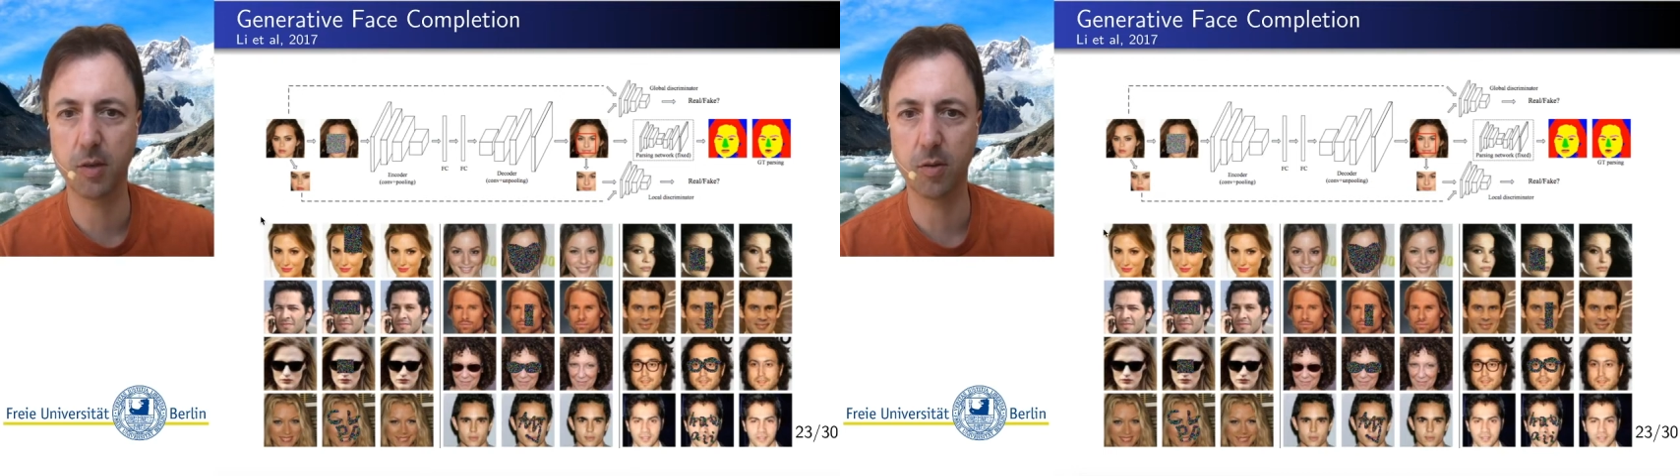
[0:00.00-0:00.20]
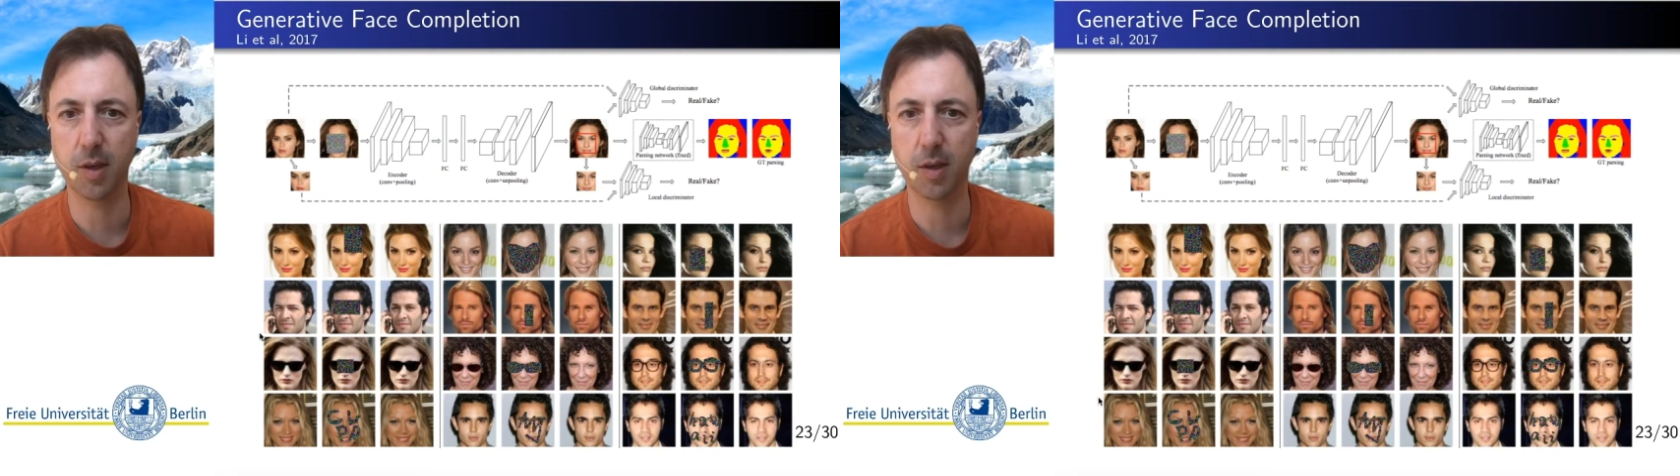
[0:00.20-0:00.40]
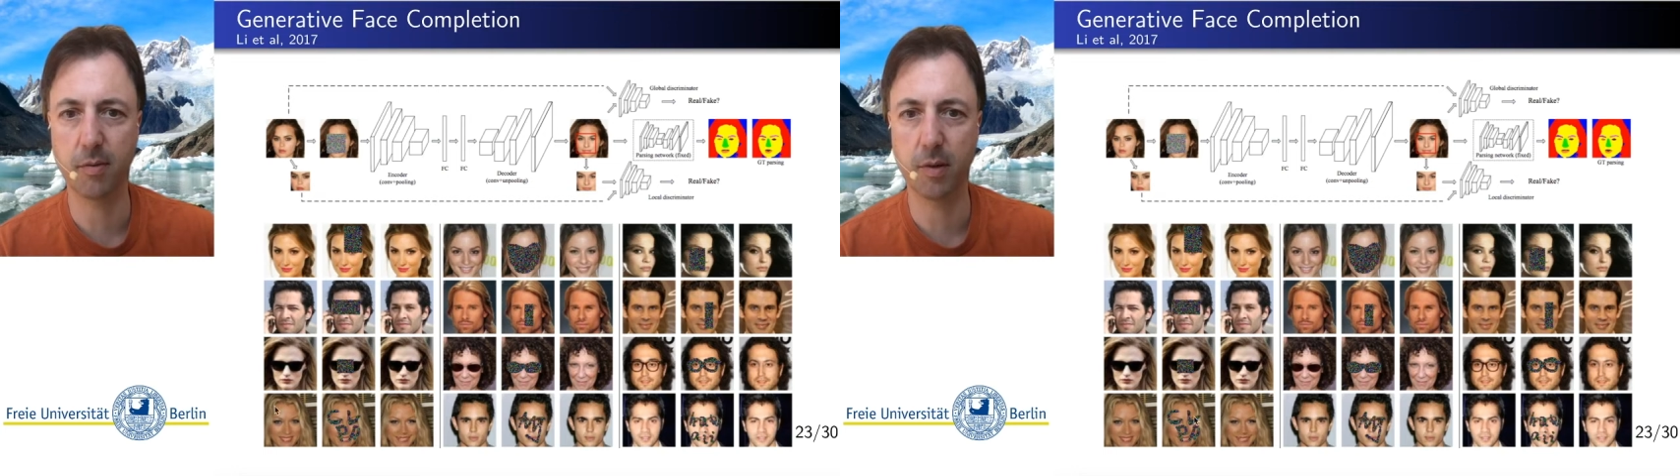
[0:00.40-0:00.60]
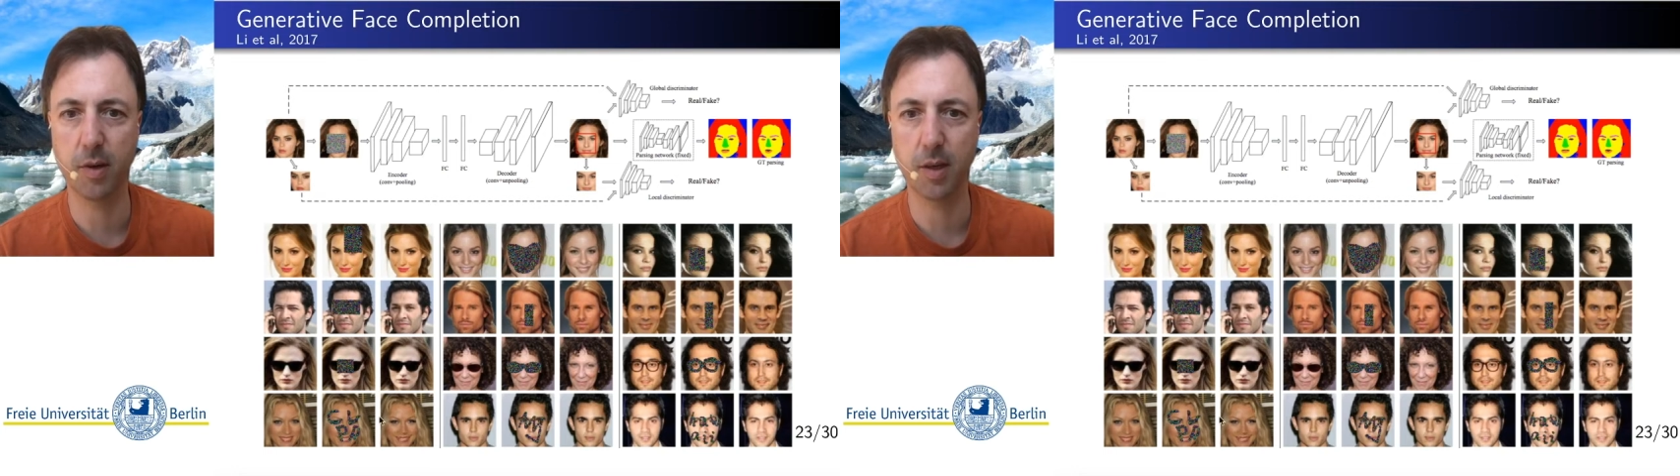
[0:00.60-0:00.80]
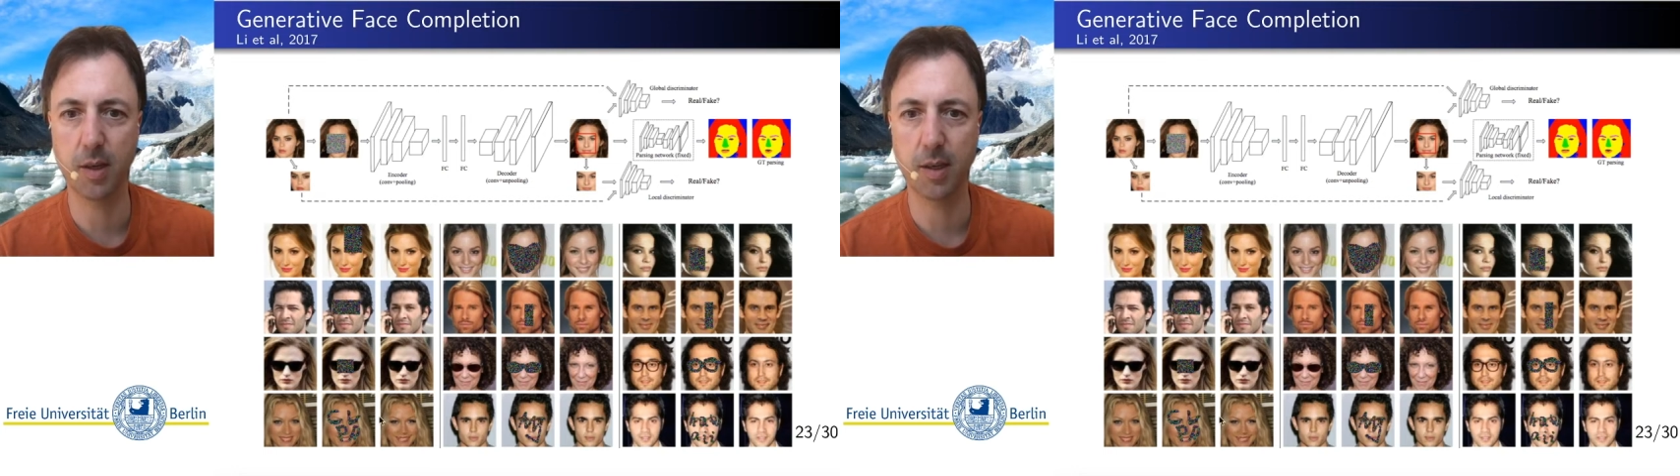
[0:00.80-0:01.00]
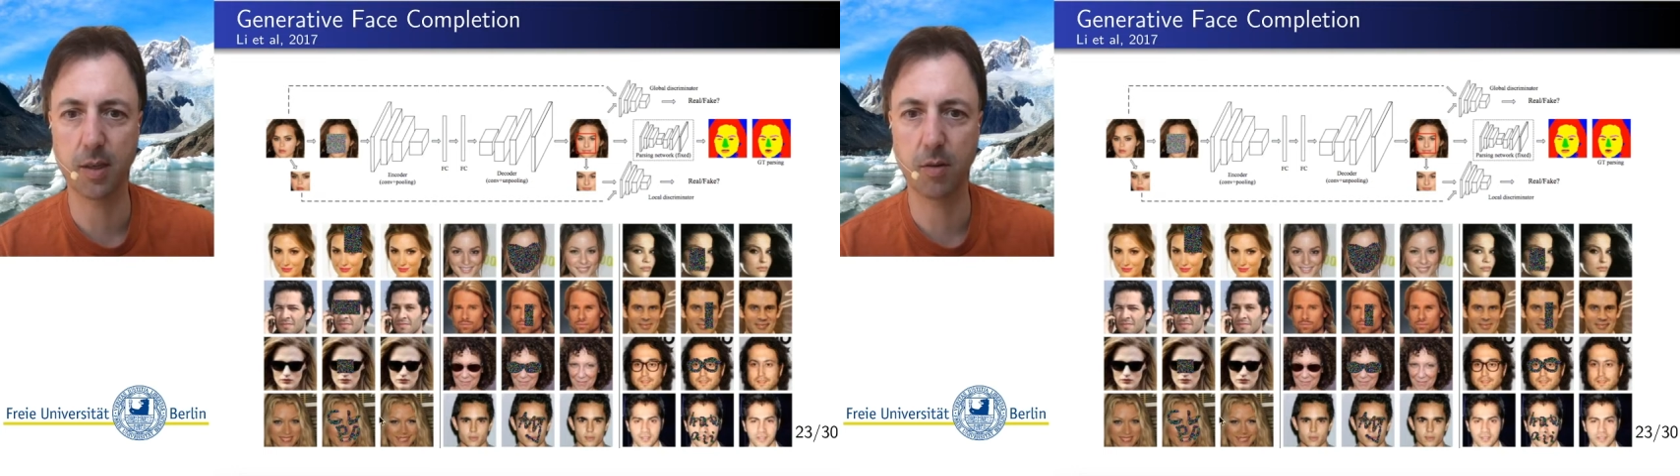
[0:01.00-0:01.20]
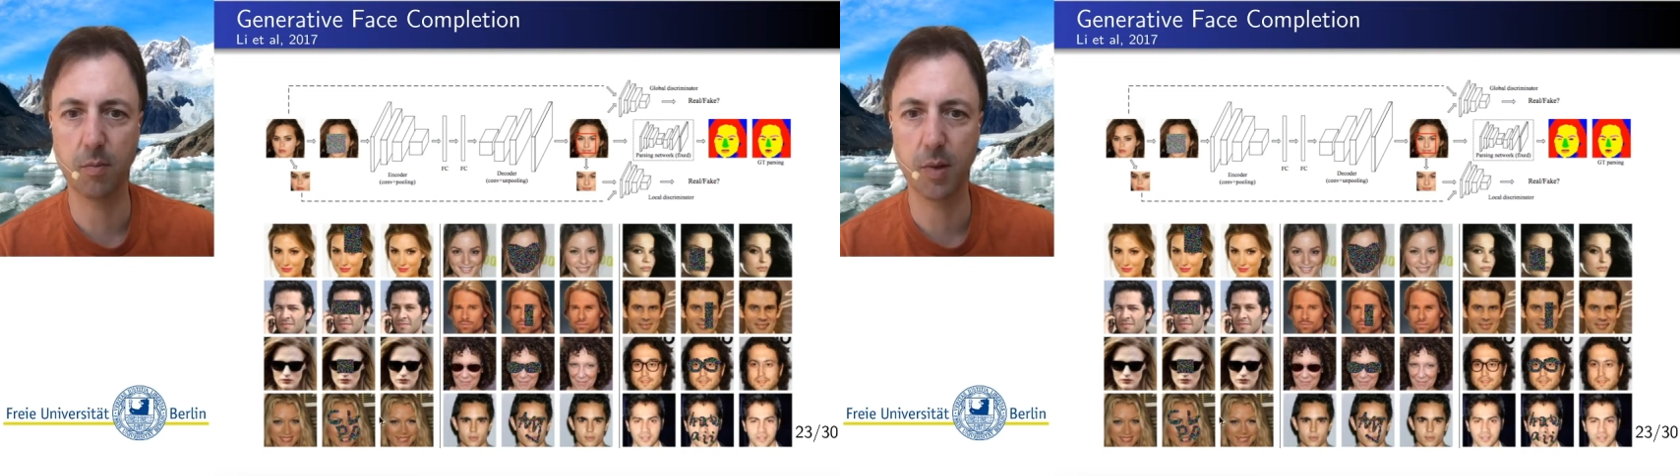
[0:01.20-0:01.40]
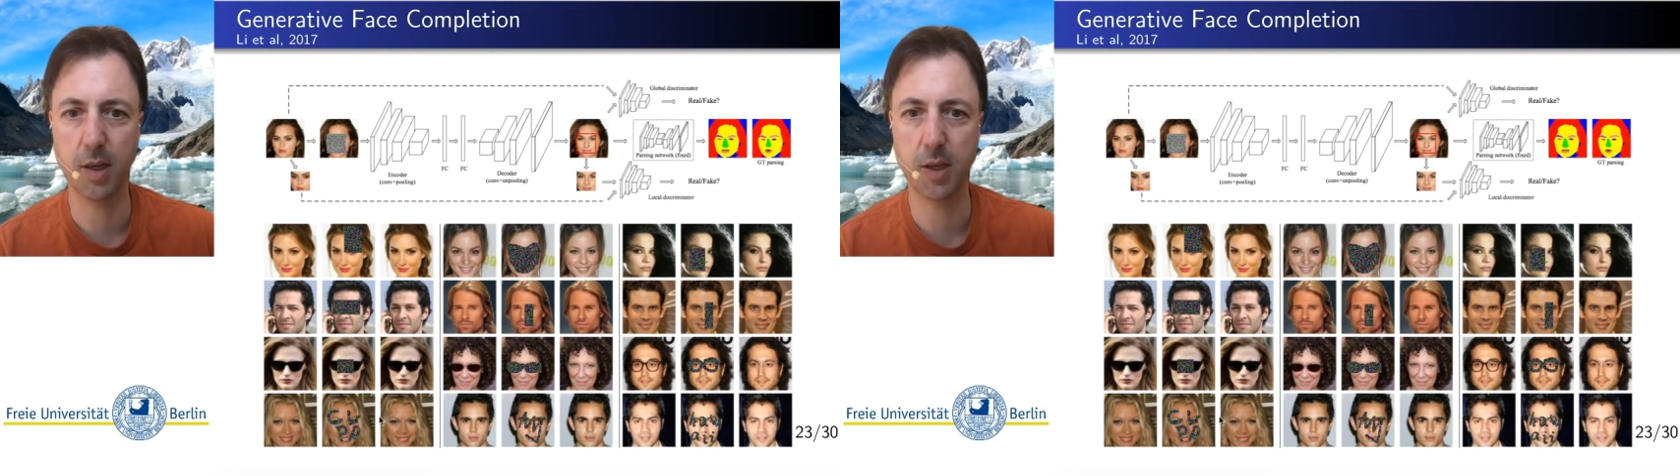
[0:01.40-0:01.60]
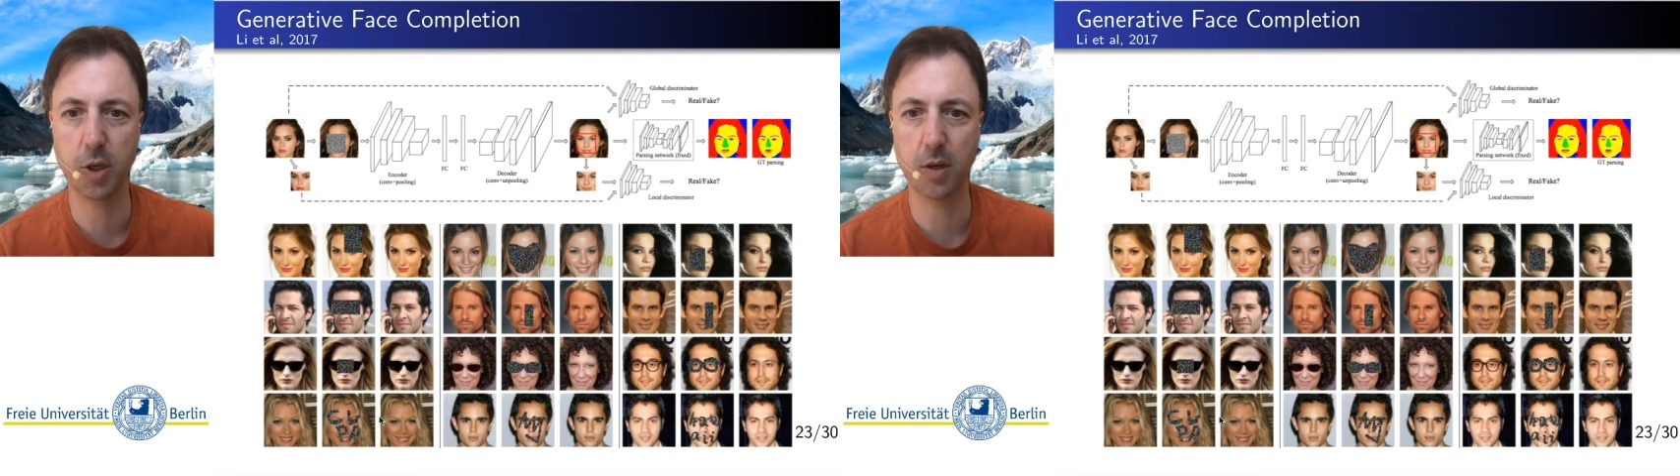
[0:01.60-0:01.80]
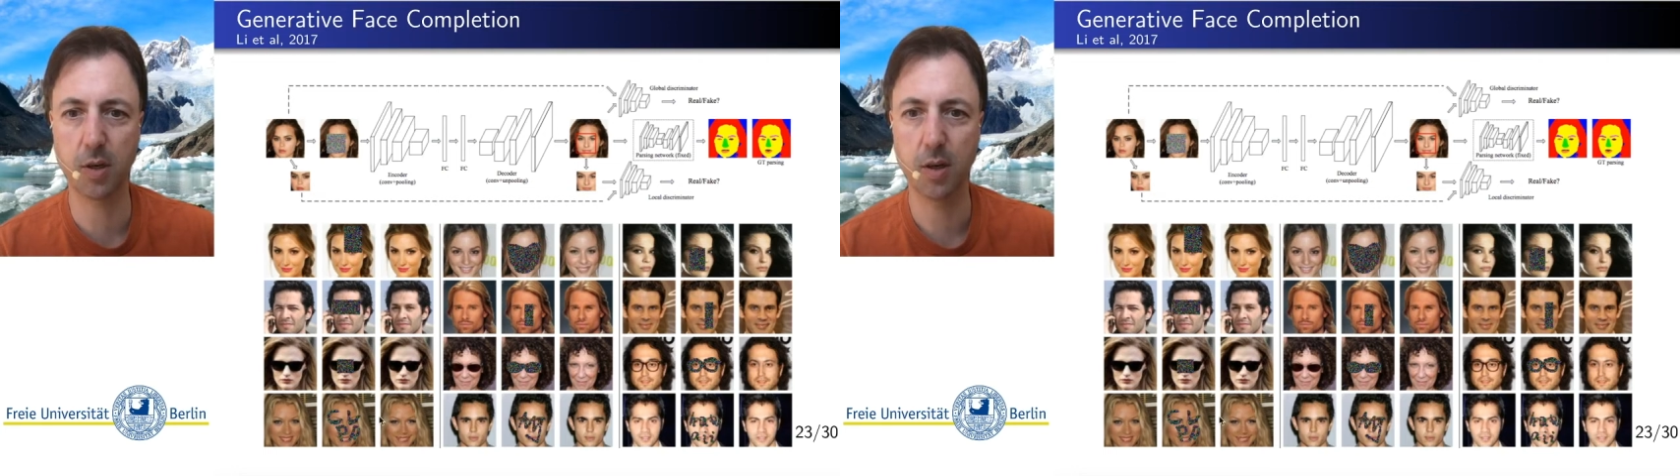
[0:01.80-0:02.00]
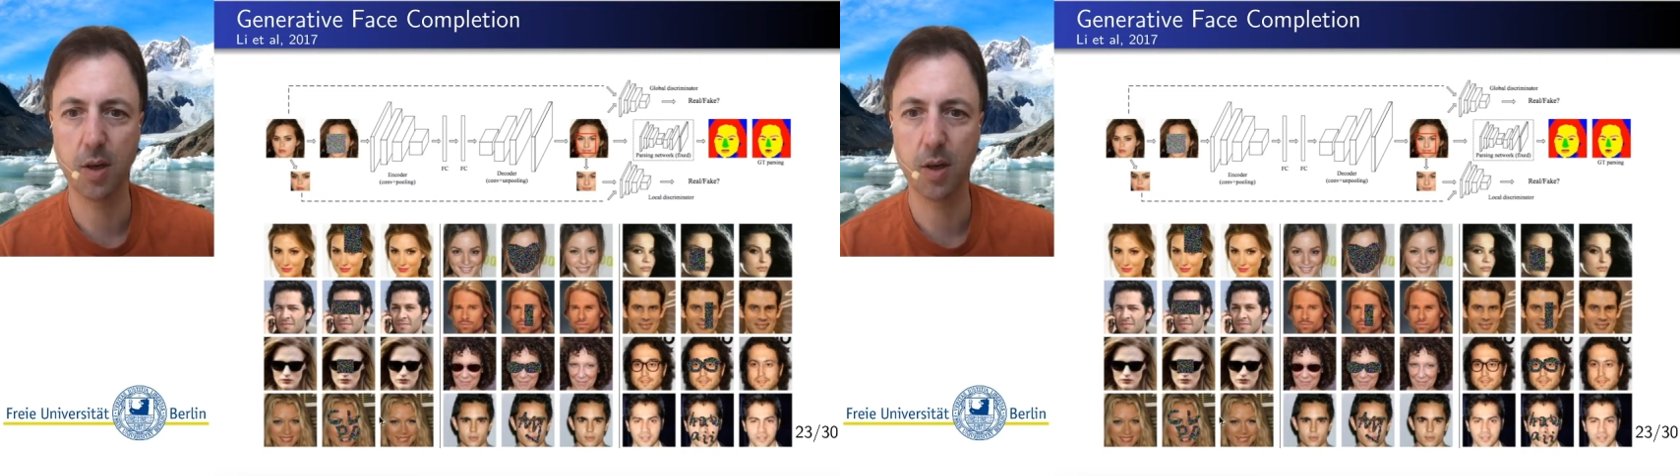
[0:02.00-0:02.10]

you get very nice completion.